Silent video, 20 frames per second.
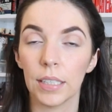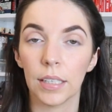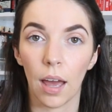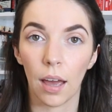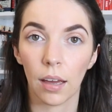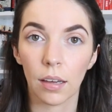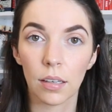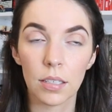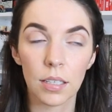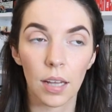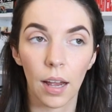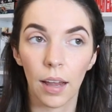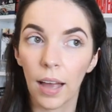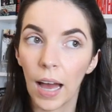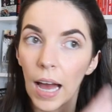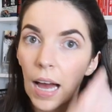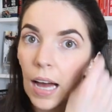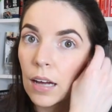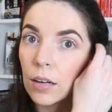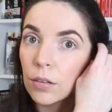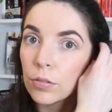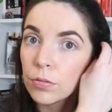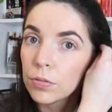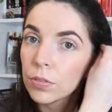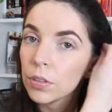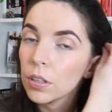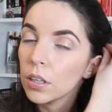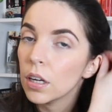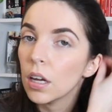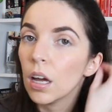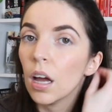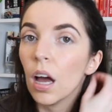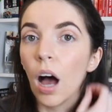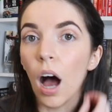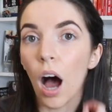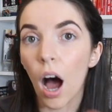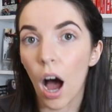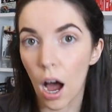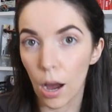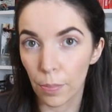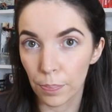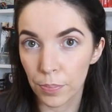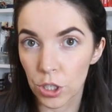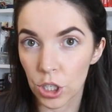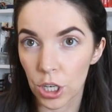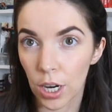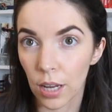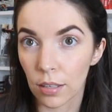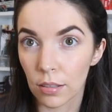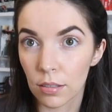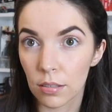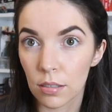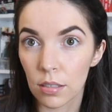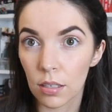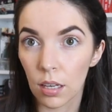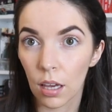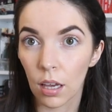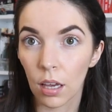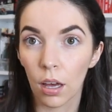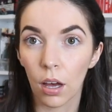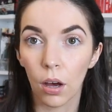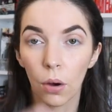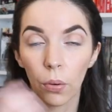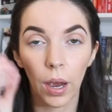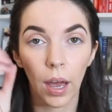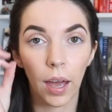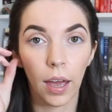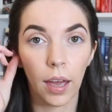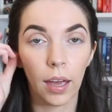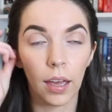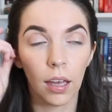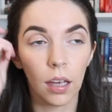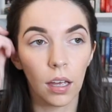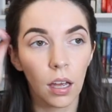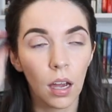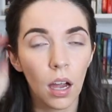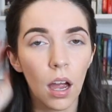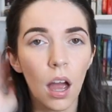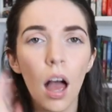next. I have options, okay?